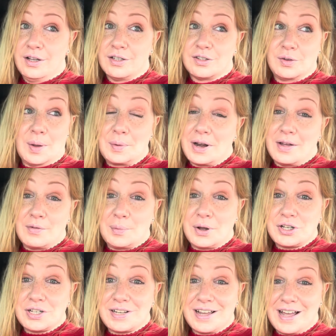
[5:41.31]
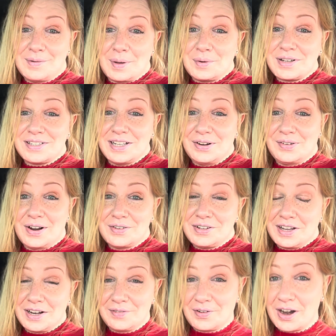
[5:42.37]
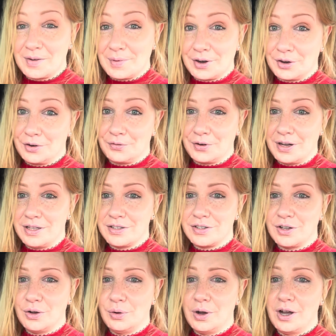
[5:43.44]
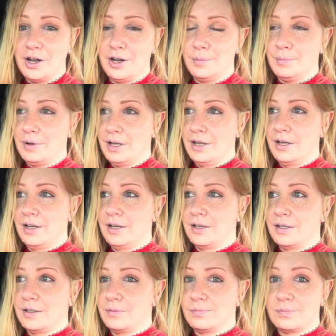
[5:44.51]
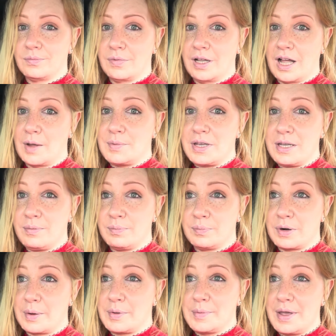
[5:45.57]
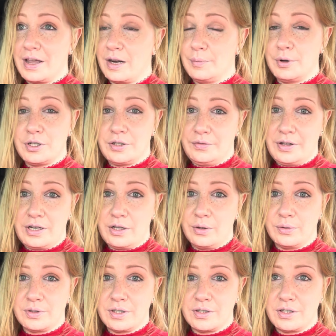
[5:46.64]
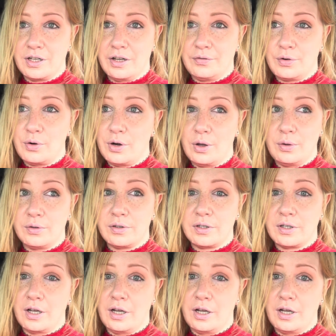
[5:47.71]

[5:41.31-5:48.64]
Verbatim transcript: So I'm gonna have a bunch of time. I'm just sitting around taking care of my girlfriend. So um, I'll be probably making a bunch of videos and stuff. Who knows?